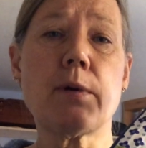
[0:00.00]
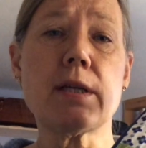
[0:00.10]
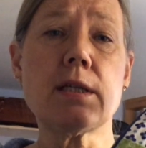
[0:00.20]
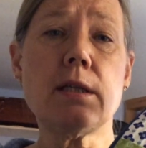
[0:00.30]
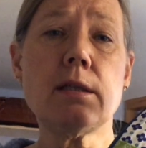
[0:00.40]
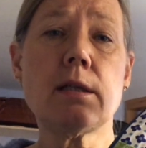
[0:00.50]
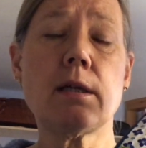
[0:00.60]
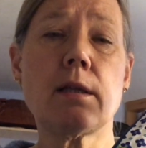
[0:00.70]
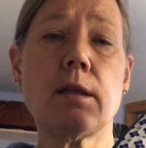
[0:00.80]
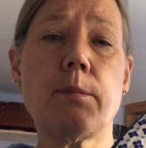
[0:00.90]
present,
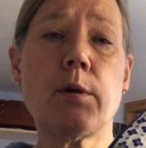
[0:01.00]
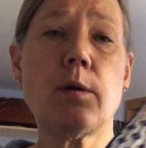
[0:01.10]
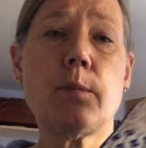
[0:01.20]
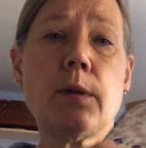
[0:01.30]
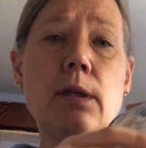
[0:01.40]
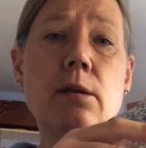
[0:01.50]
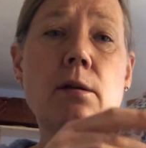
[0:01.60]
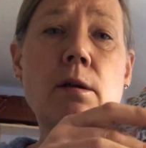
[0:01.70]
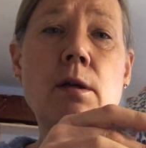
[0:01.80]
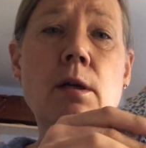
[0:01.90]
the purple and
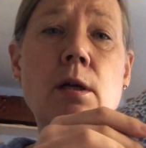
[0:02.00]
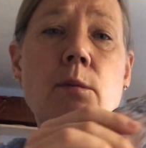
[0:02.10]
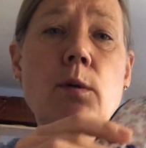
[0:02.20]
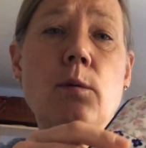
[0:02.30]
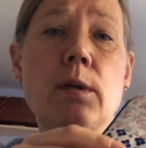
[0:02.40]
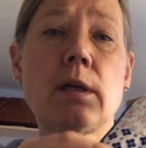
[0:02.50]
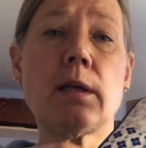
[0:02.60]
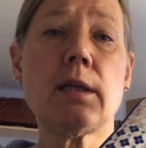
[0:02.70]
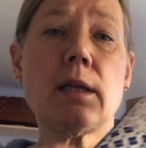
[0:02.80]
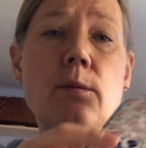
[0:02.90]
the blue one,
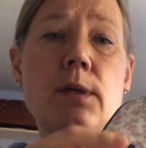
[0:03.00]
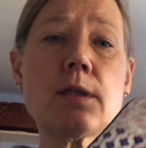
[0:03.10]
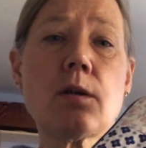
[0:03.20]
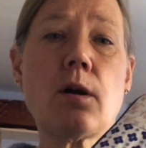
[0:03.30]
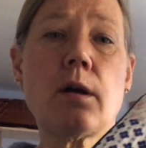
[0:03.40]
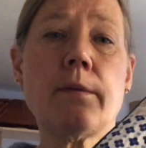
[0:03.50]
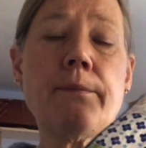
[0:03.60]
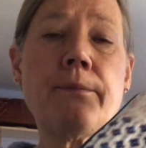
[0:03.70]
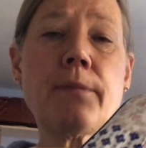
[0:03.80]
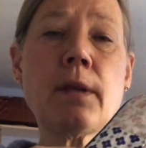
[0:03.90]
and the other ones are
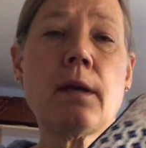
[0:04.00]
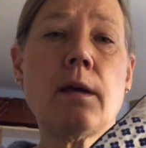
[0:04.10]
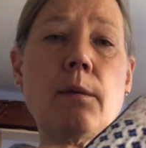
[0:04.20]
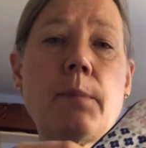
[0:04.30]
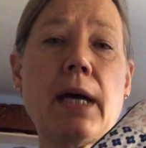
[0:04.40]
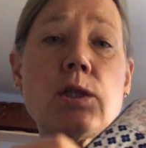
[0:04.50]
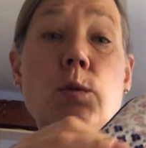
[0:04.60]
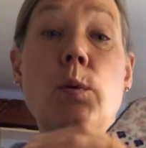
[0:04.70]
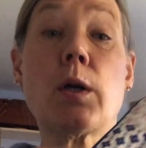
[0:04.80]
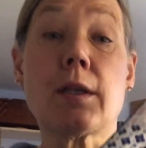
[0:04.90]

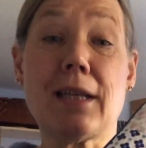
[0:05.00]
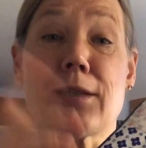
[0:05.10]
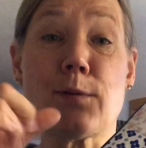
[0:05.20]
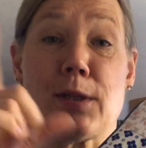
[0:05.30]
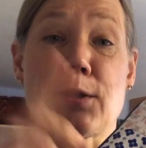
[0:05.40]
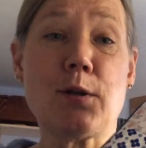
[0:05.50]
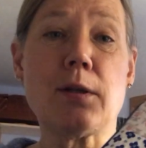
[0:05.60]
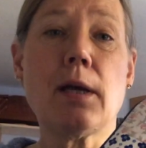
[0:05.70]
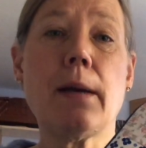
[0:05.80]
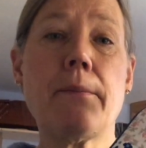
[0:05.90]
patchwork, that's what it's called.
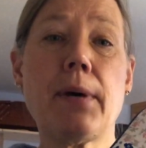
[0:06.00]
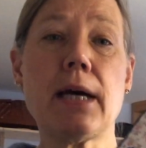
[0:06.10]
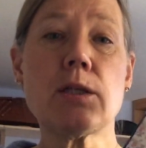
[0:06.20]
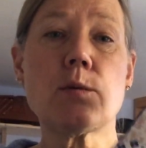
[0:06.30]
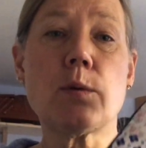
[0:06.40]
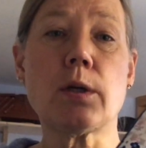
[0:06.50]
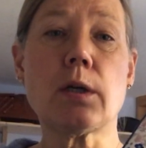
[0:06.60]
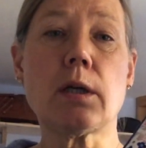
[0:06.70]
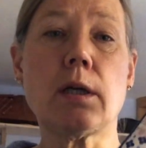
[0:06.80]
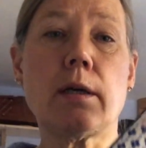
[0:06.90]

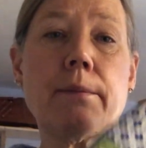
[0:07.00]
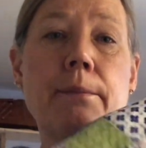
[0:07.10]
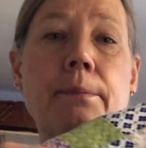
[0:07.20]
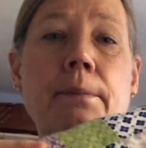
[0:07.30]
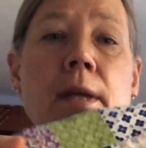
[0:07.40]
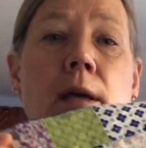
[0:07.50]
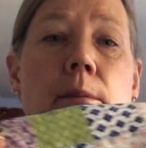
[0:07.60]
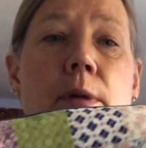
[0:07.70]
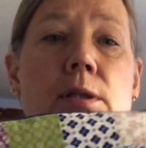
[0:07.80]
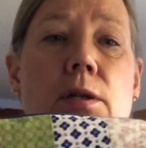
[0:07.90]
Patchwork
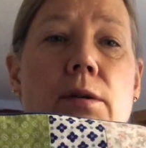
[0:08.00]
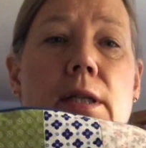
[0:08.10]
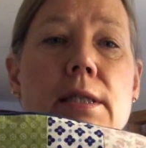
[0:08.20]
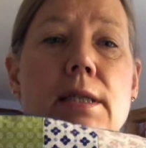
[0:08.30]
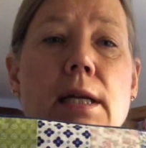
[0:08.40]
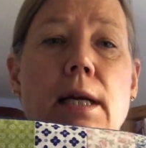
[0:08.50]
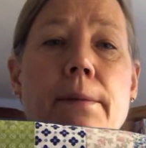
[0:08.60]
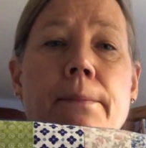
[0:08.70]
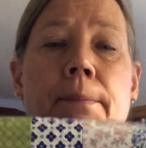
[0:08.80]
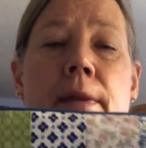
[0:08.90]
materials that
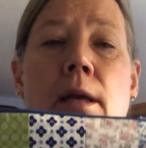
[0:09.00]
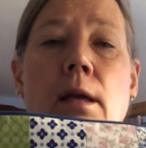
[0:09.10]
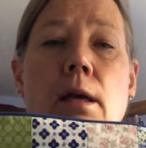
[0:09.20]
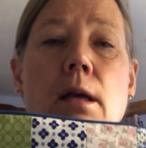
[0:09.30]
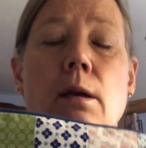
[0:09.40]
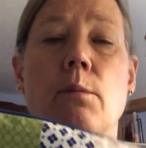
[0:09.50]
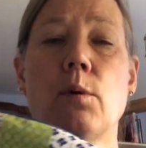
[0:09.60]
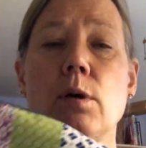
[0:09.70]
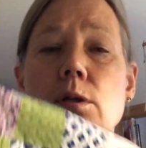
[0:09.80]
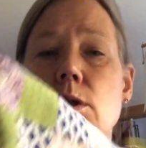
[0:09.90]
I
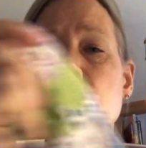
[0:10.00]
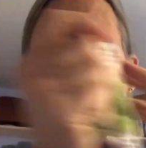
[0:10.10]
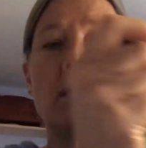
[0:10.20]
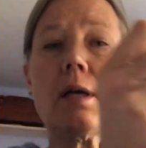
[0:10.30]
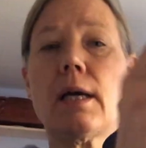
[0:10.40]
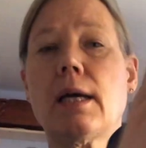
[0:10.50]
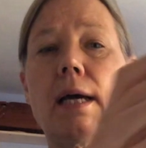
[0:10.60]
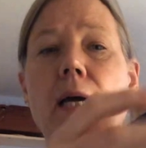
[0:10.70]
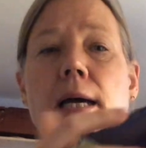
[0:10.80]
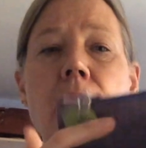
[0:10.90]
bought.
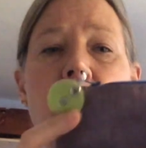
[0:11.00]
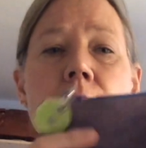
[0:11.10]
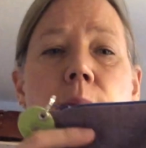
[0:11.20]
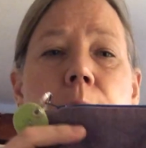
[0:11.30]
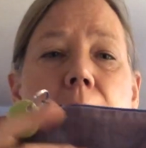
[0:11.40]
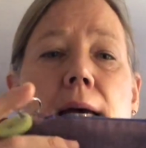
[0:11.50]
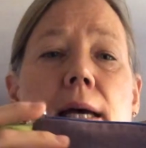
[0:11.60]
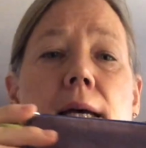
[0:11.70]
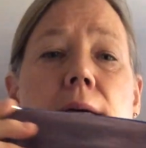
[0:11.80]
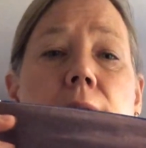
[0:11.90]
And the
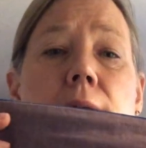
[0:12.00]
back